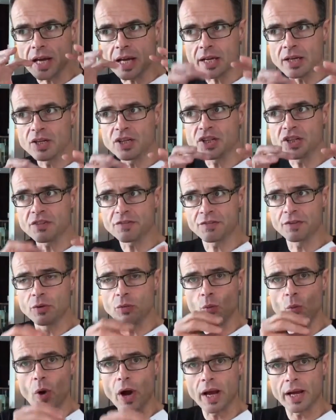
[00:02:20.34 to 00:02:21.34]
in
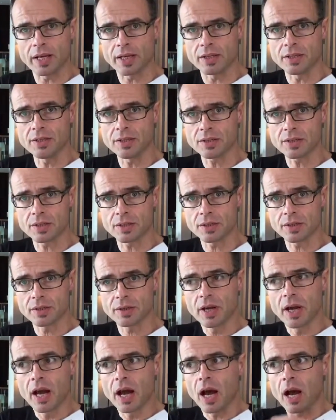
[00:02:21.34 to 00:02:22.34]
different ways
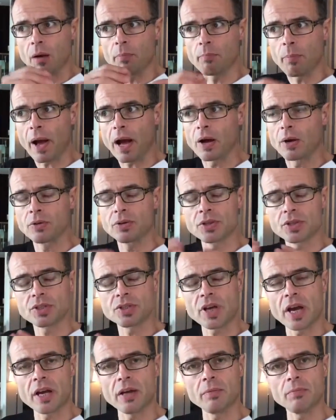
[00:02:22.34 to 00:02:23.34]
about the
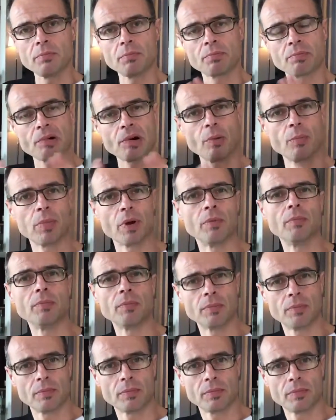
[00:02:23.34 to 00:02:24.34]
same problem.
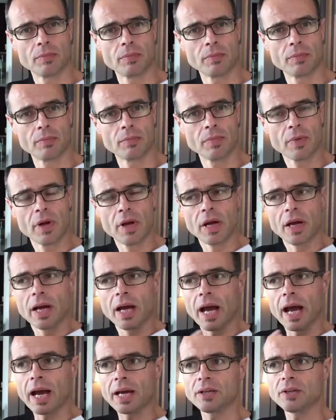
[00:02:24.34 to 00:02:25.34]

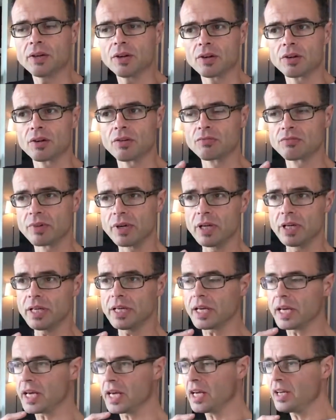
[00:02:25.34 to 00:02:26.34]
And
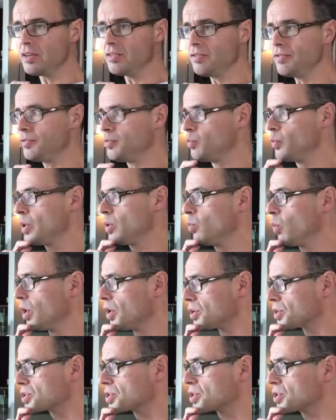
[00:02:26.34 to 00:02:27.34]
really, if we
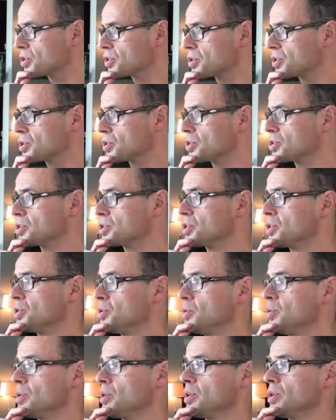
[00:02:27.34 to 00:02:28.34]
want
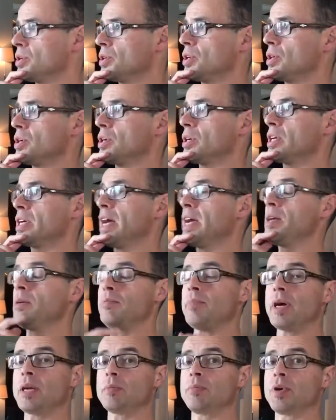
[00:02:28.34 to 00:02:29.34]
to
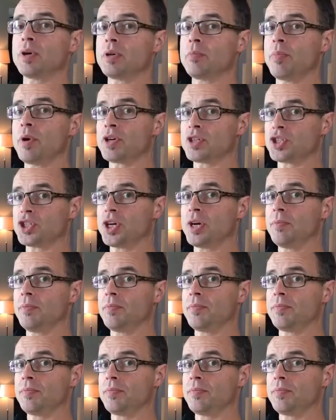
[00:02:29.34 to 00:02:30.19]
gain better body posture,